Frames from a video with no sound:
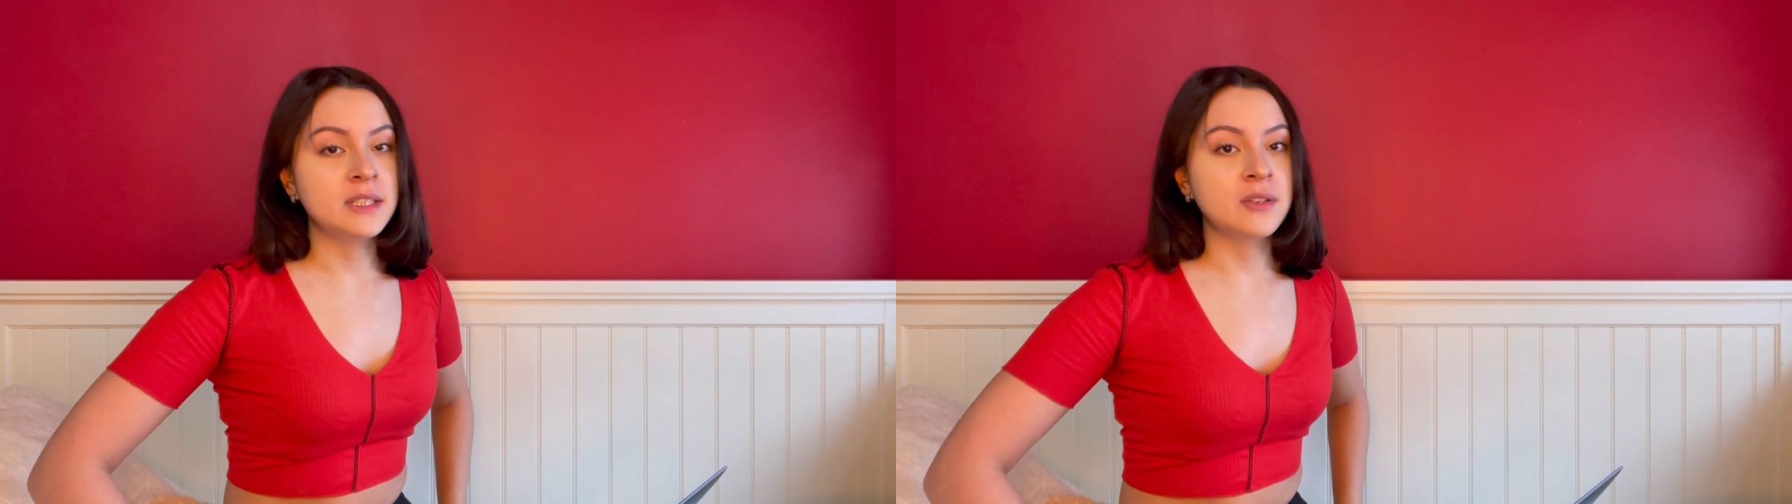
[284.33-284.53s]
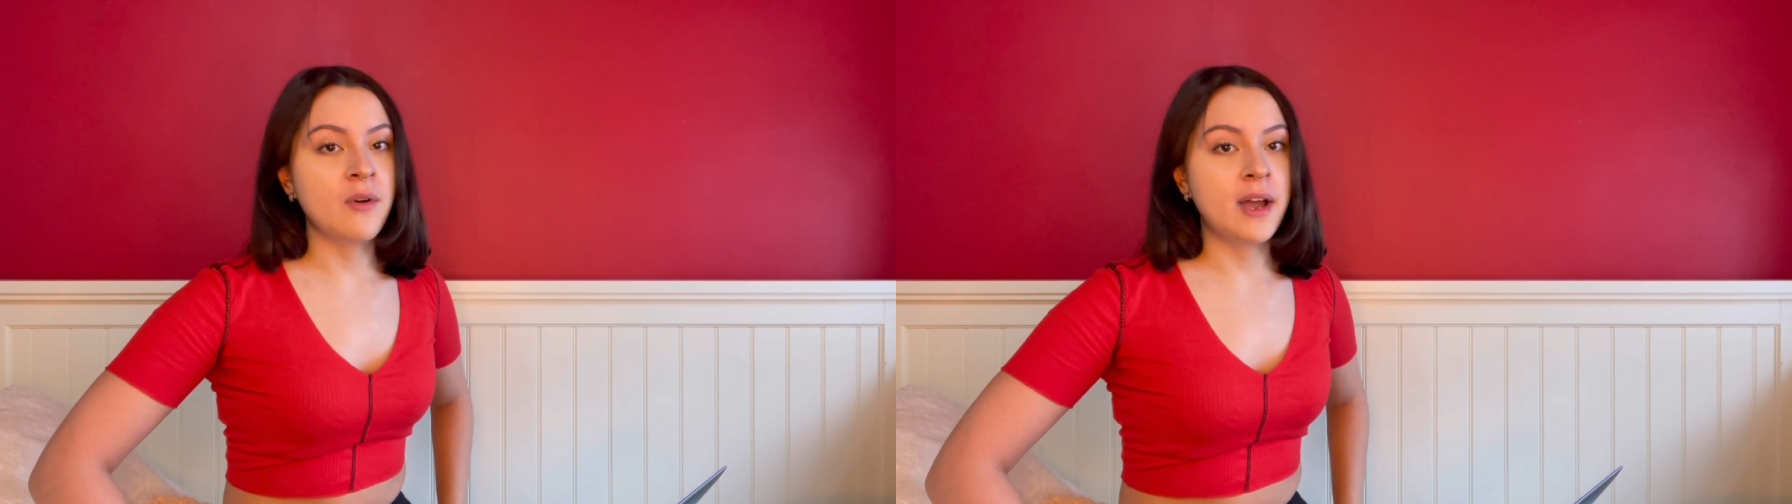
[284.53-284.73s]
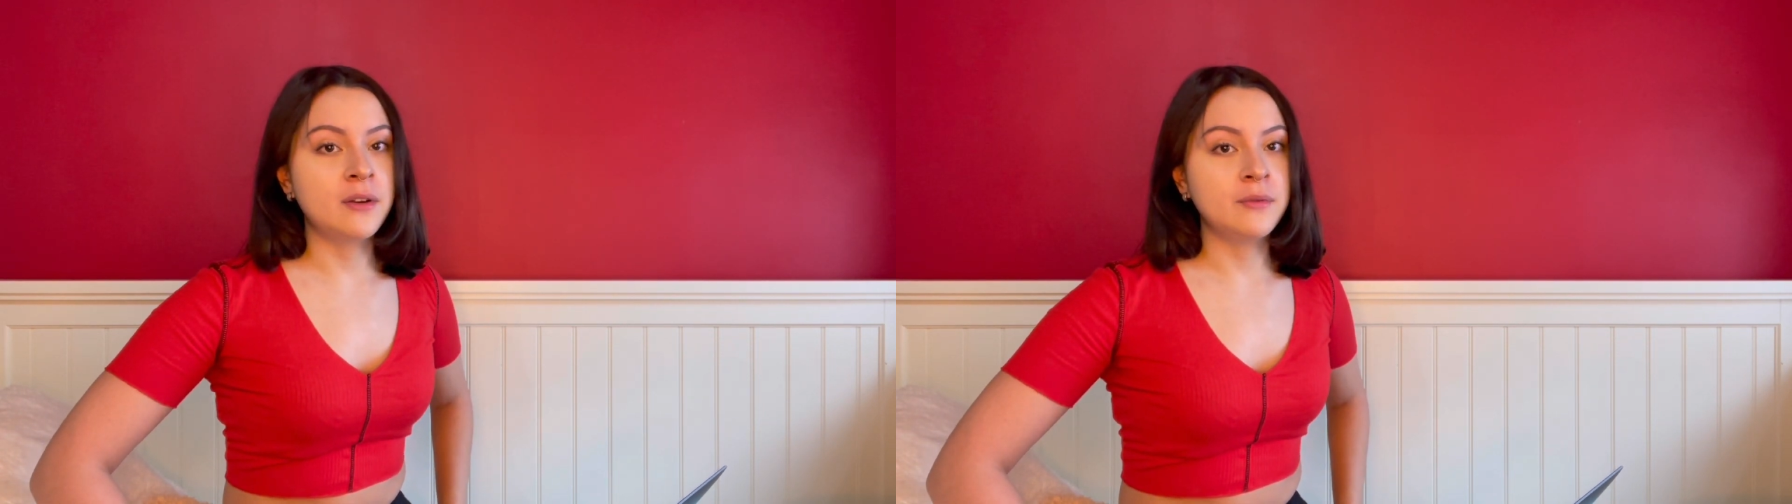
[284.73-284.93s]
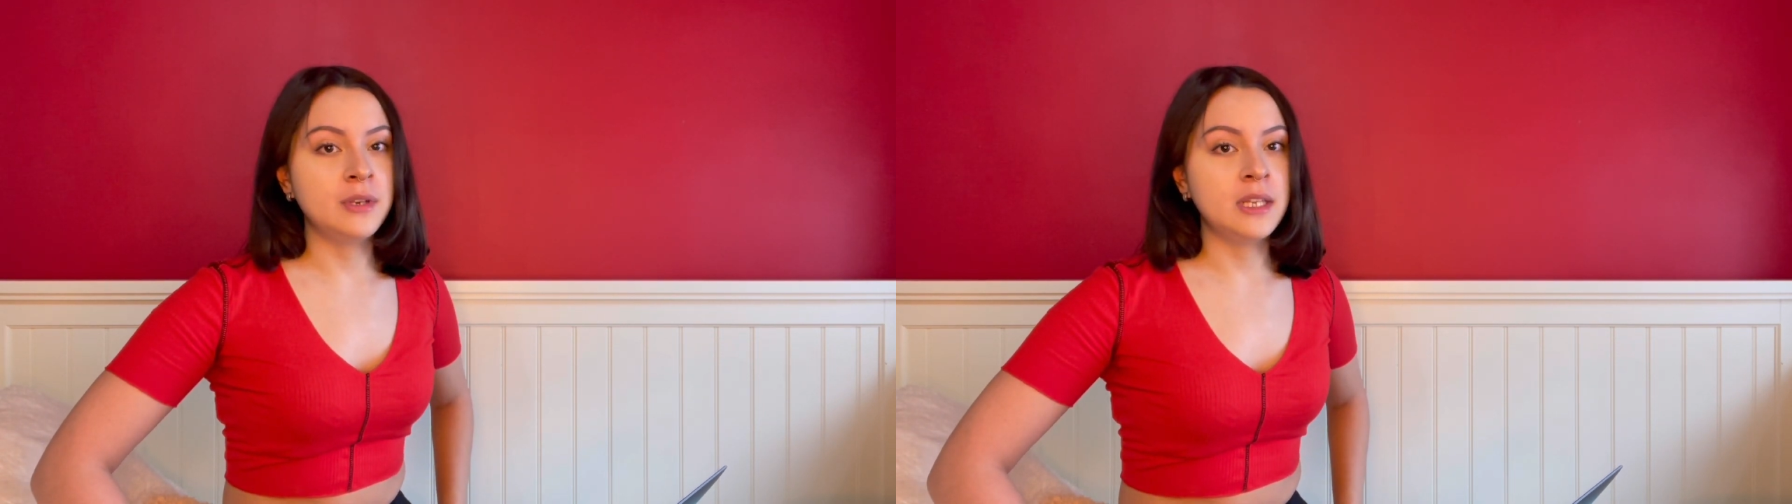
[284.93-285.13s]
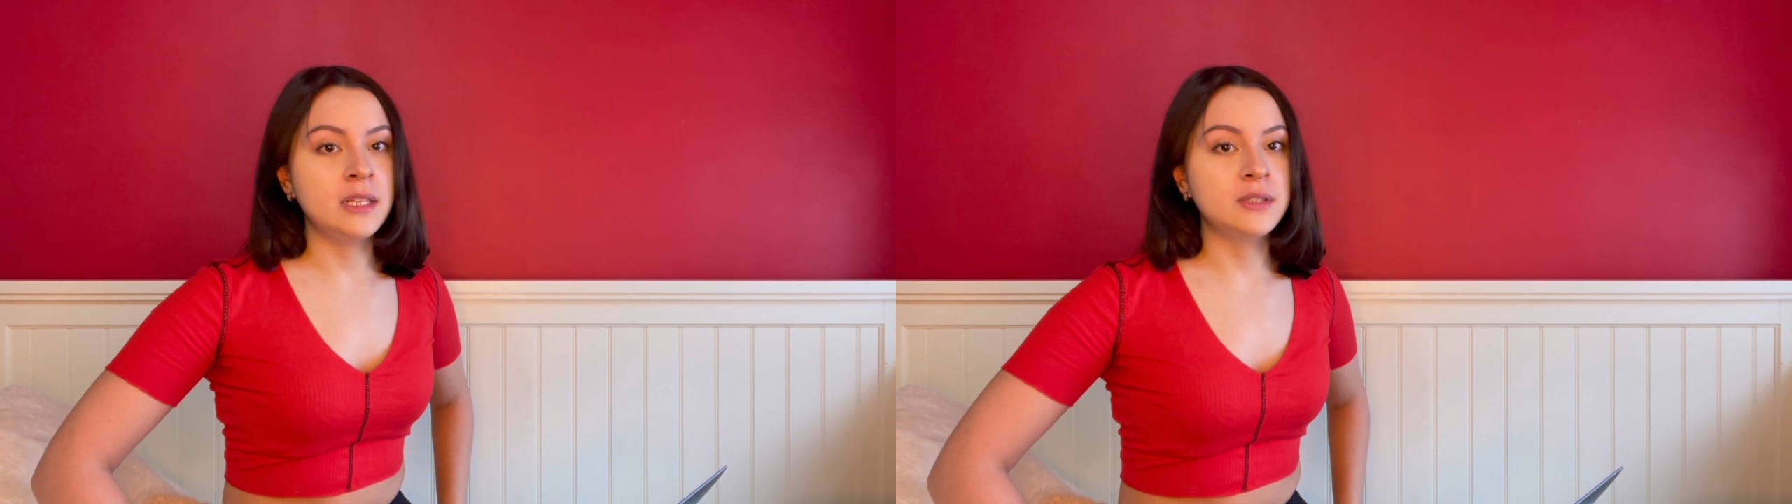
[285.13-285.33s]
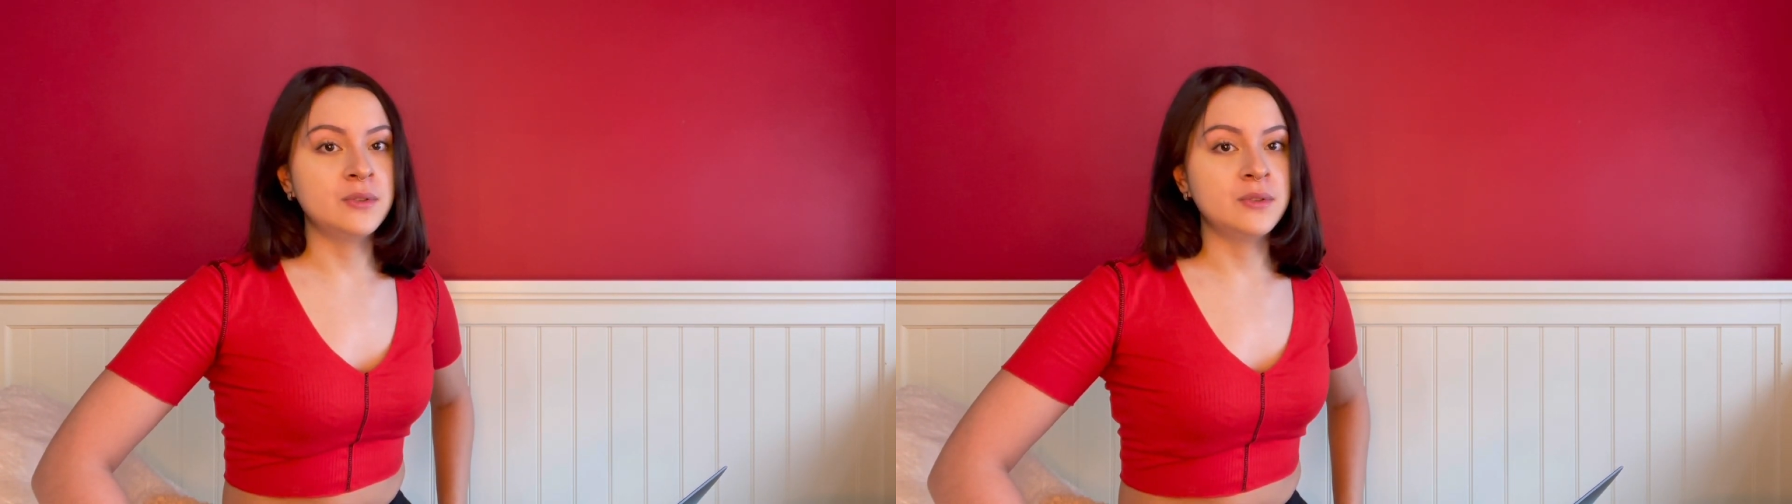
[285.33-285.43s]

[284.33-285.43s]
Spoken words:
so I don't need